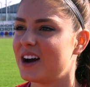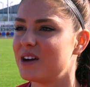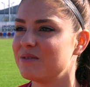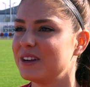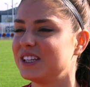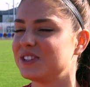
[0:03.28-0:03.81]

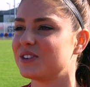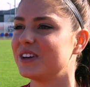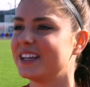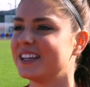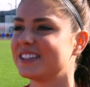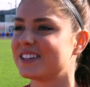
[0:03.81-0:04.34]
I'm really enjoying
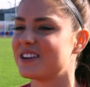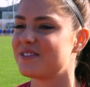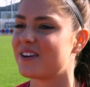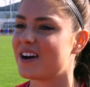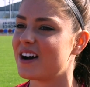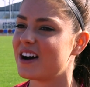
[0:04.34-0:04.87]
it so
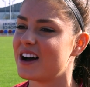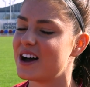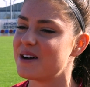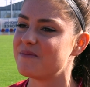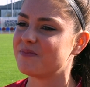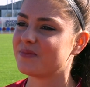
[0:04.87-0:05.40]
far.
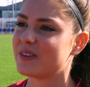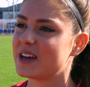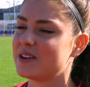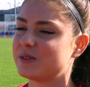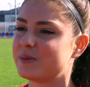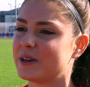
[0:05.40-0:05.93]
It
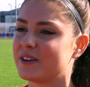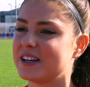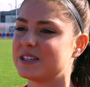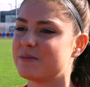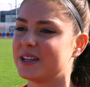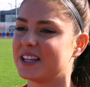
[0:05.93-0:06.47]
has been great
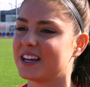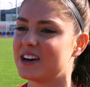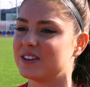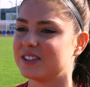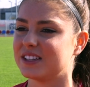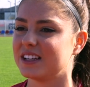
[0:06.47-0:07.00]
to meet the
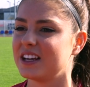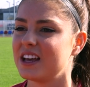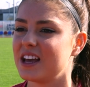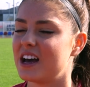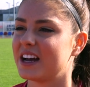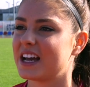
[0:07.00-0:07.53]
girls and
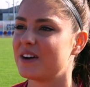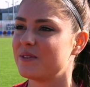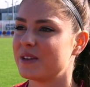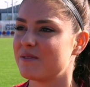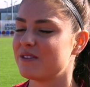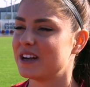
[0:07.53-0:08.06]
I get on
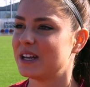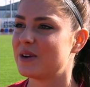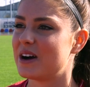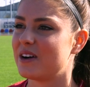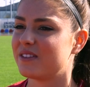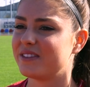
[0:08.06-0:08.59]
with them really
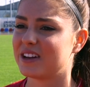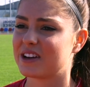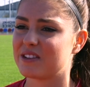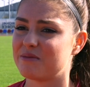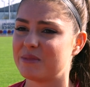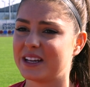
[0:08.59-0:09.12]
well. I feel like
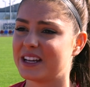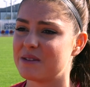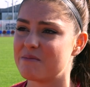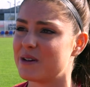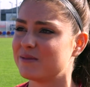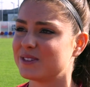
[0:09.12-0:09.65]
I've been here
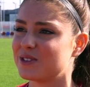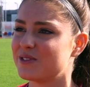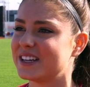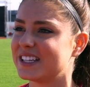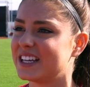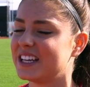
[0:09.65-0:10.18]
months
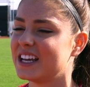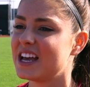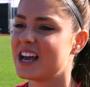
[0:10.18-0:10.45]
already.